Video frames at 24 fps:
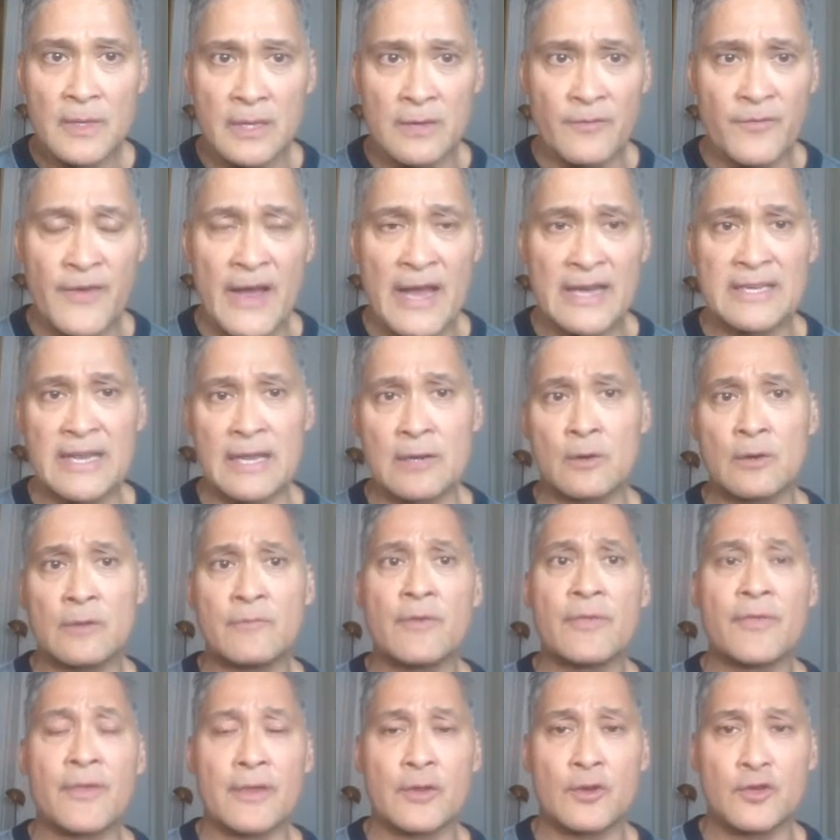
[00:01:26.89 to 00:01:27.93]
In fact, I don't
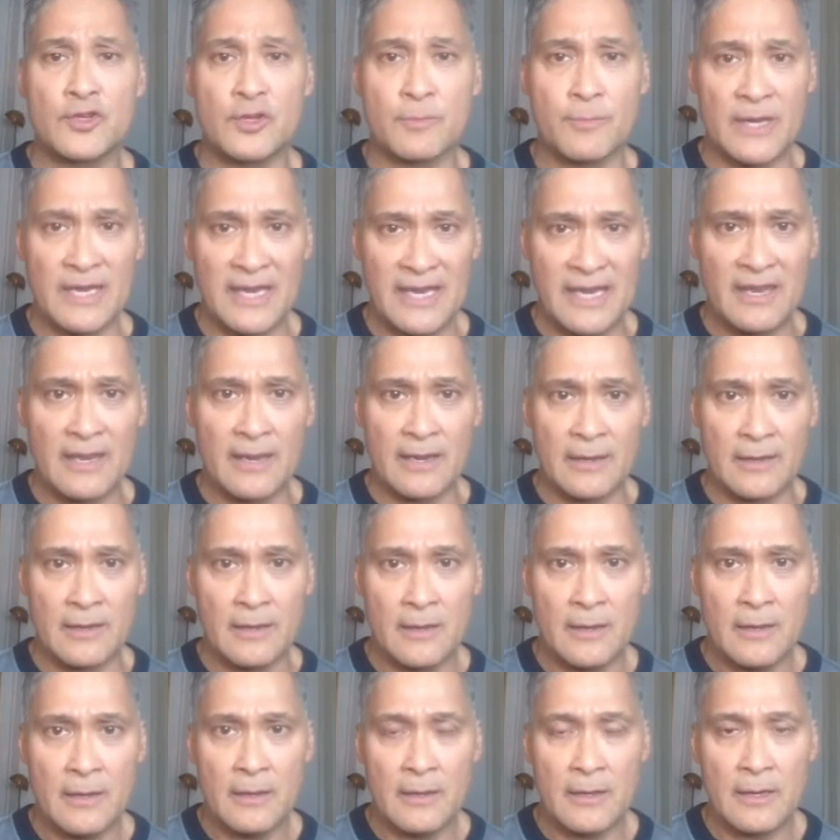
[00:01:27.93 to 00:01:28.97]
even think you should be eating
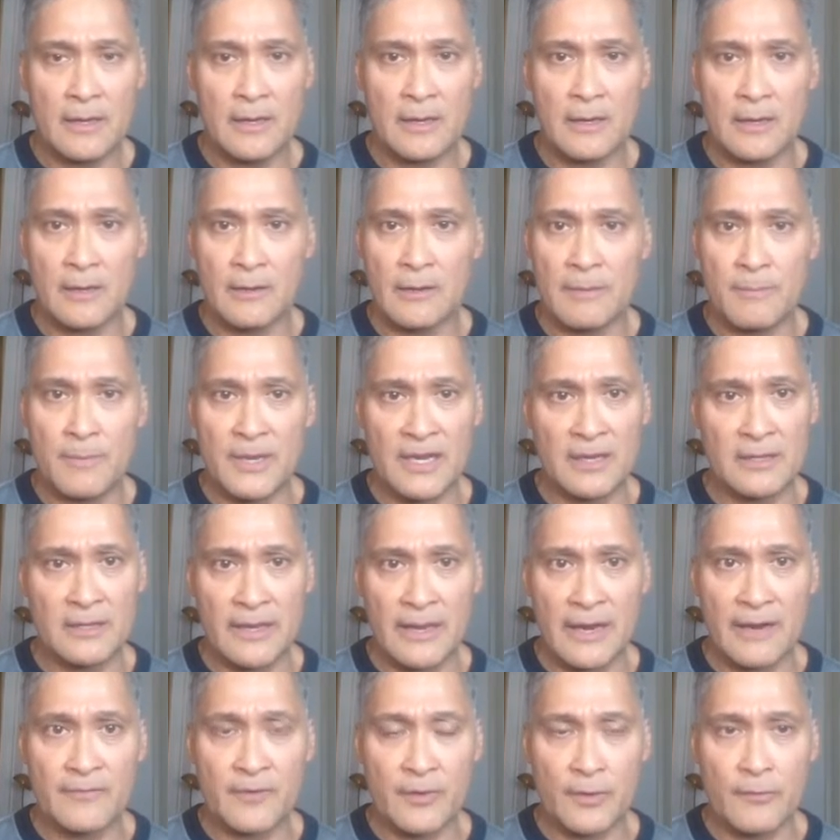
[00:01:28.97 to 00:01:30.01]

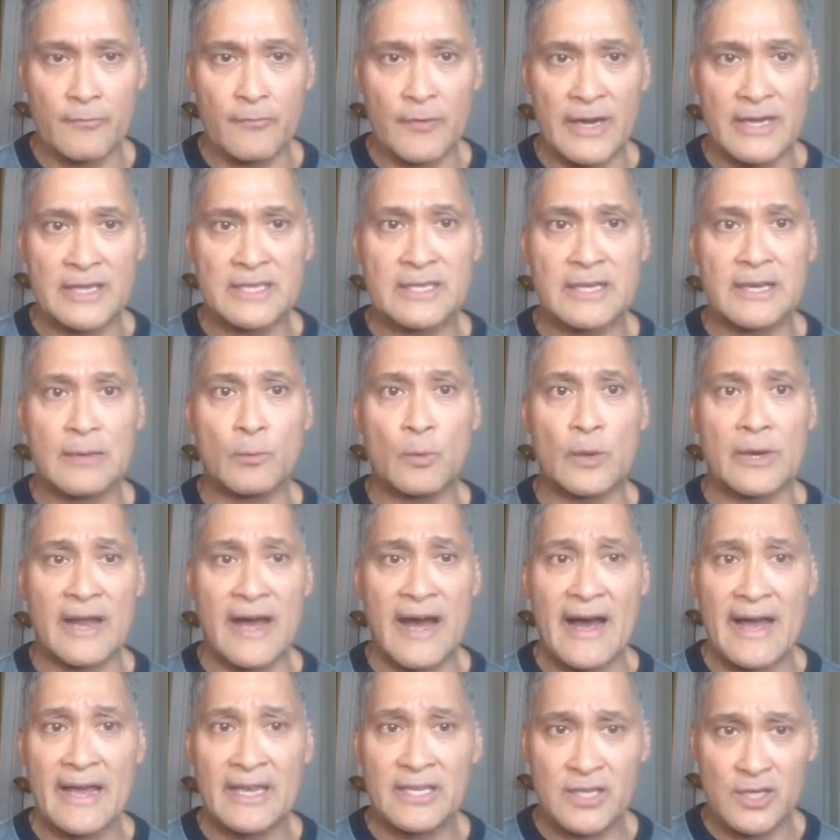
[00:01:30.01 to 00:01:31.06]
immediately after the race. What
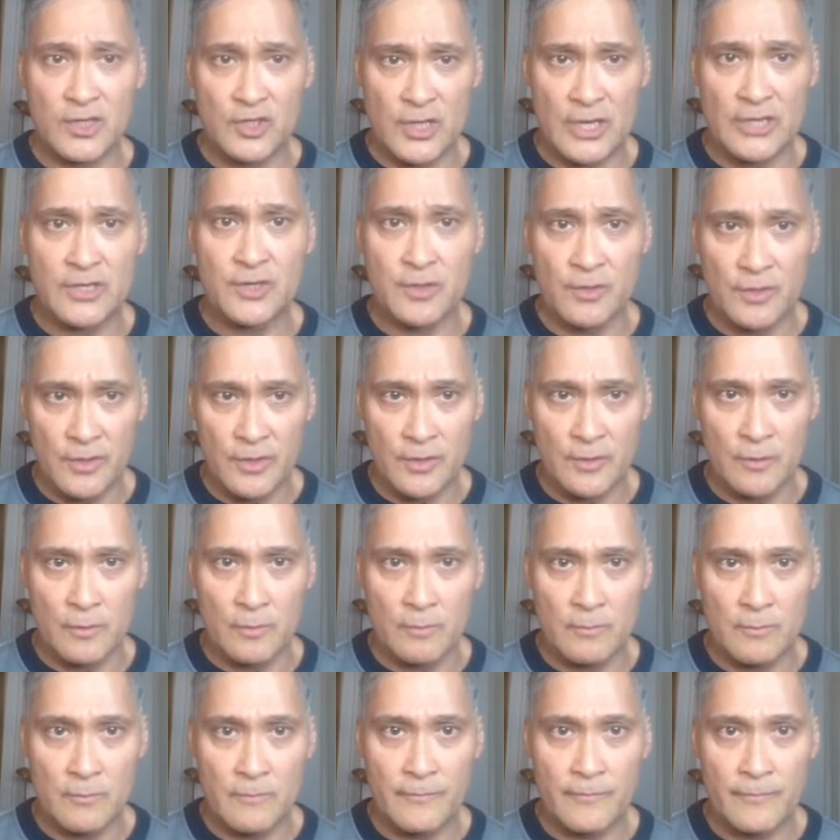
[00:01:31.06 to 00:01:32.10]
I suggest you
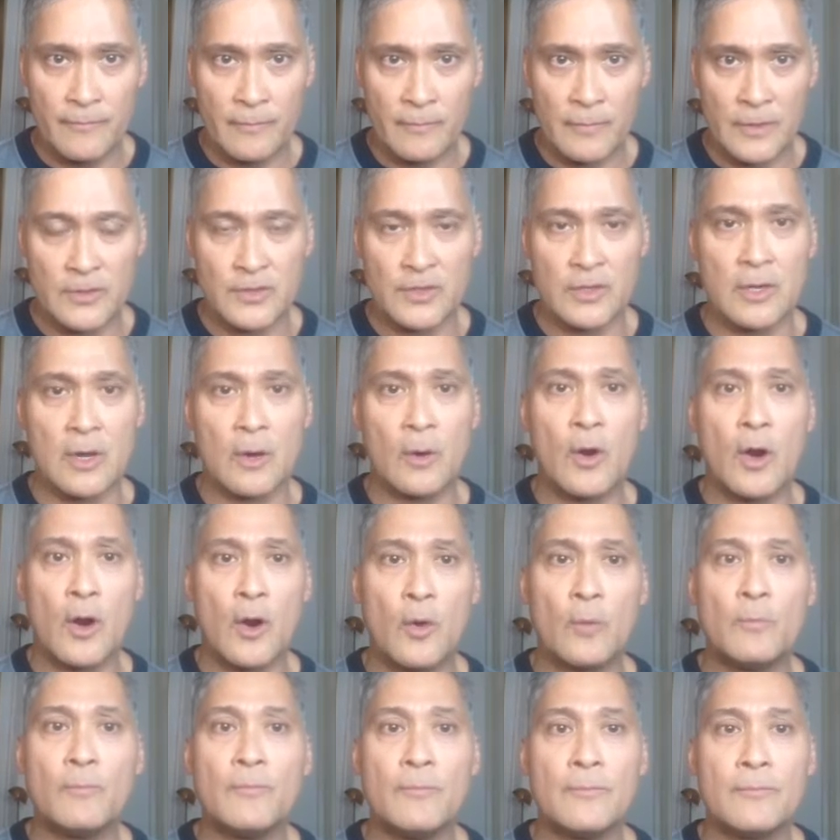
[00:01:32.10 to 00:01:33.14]
do is you go
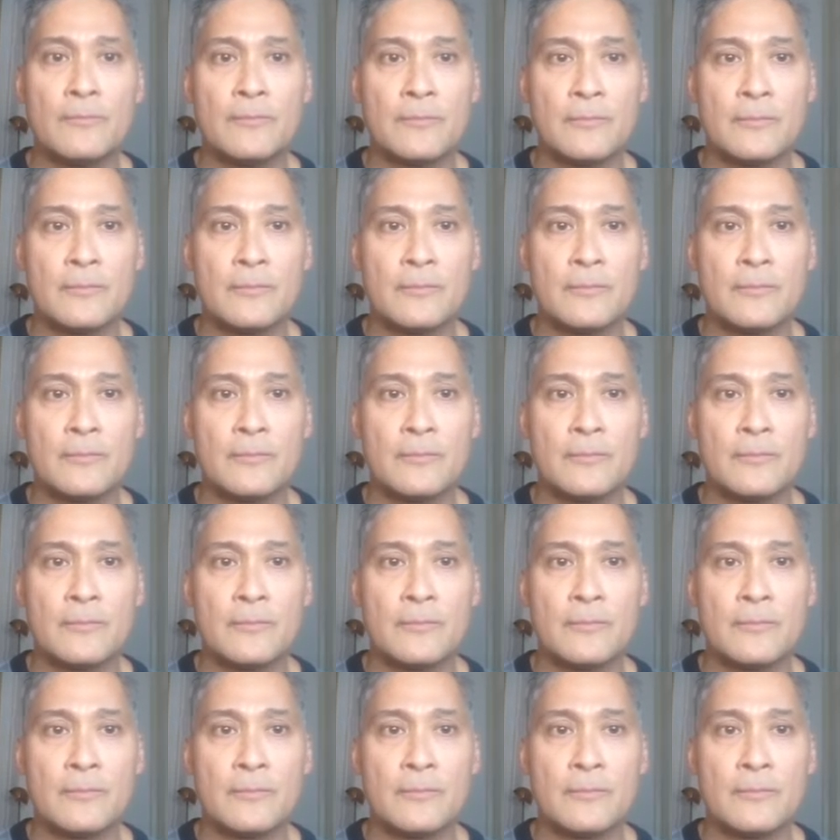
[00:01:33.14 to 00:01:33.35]
home,